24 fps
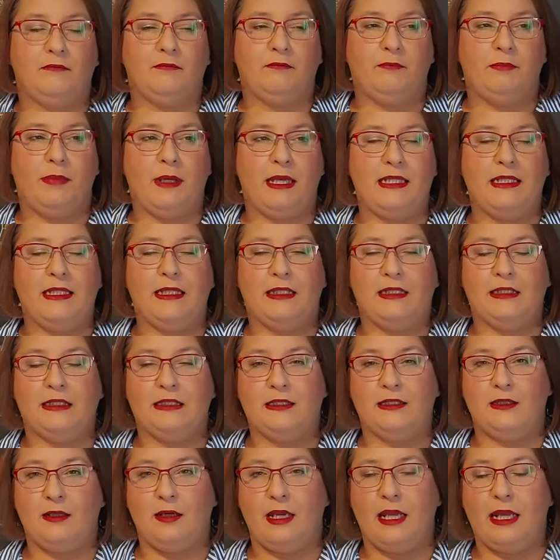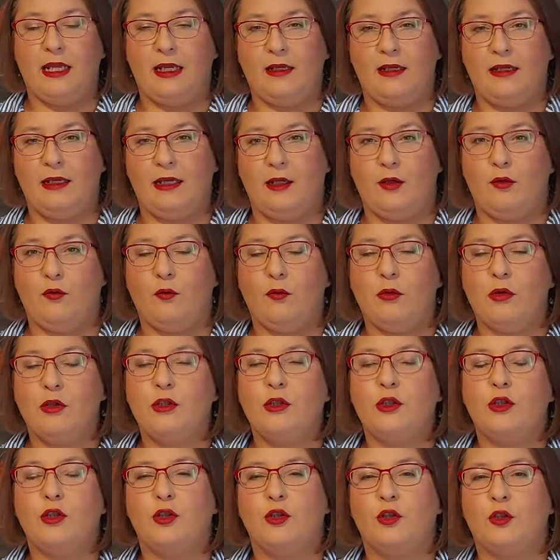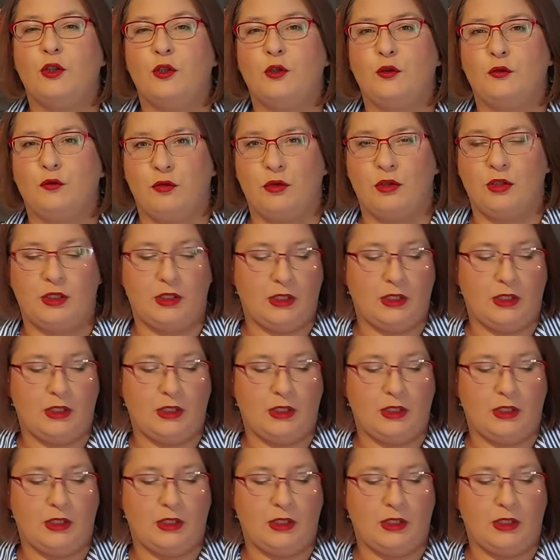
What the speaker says: basically the neckline was huge.